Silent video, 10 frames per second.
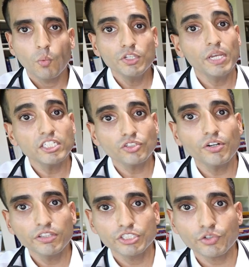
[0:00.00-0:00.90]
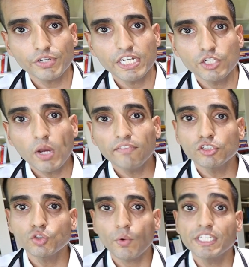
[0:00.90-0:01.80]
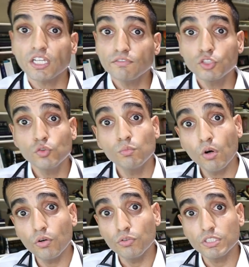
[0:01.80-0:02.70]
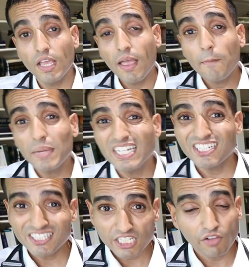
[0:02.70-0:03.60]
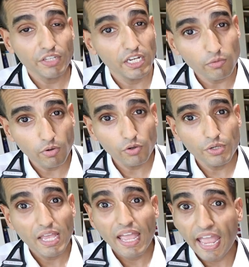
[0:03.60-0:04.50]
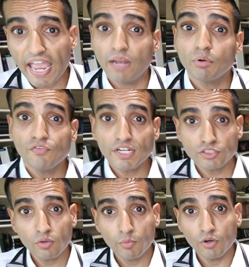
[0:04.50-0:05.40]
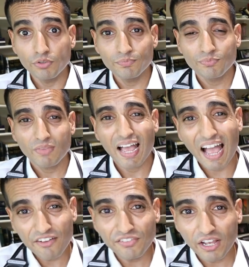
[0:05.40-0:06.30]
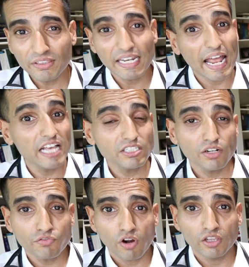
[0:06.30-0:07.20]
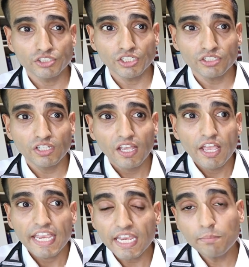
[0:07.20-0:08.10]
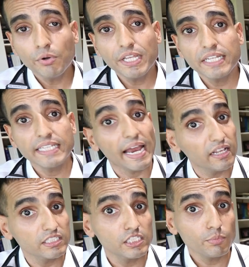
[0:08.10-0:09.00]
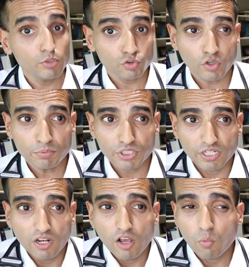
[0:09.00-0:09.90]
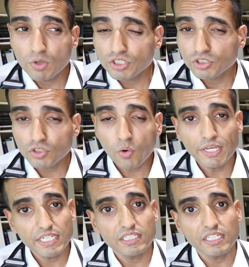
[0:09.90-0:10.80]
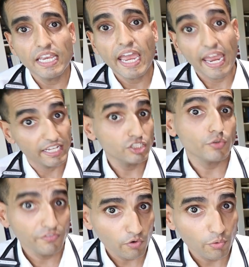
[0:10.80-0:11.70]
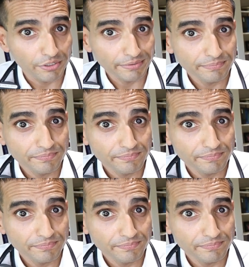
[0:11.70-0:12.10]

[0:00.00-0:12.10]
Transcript: When you get started on the screen, you have the choice of 2 modes, patient self-care mode and professional mode. I found that as a nephrologist, inputting a dialysis prescription was so easy and straightforward.